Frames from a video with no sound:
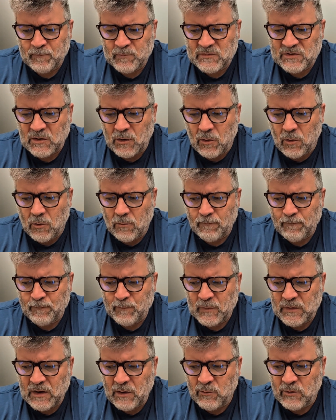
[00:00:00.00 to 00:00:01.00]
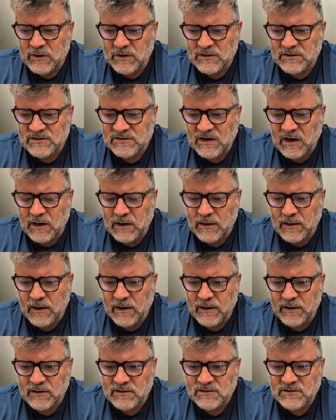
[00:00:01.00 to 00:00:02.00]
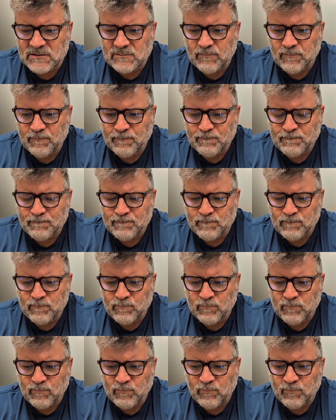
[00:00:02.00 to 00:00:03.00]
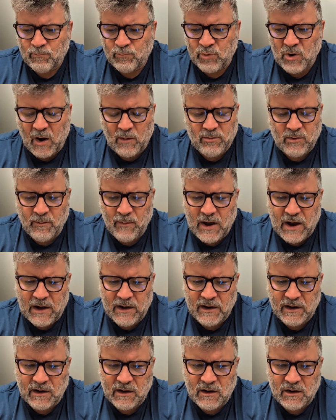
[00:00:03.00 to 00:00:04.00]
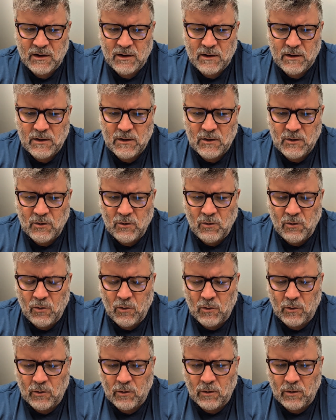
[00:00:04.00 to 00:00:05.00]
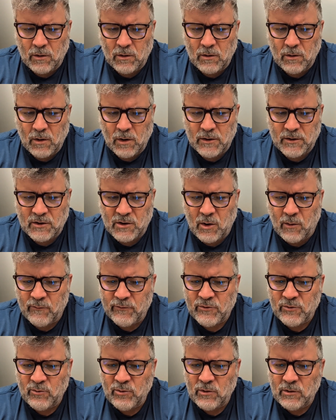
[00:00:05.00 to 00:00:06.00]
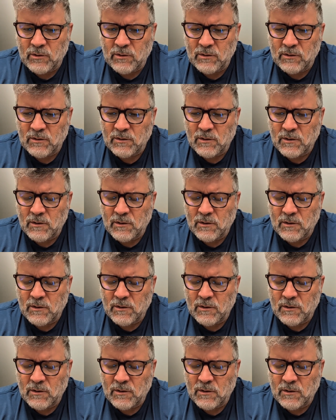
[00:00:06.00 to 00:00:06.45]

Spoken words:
So I wouldn't say that it's problematic or uncomfortable.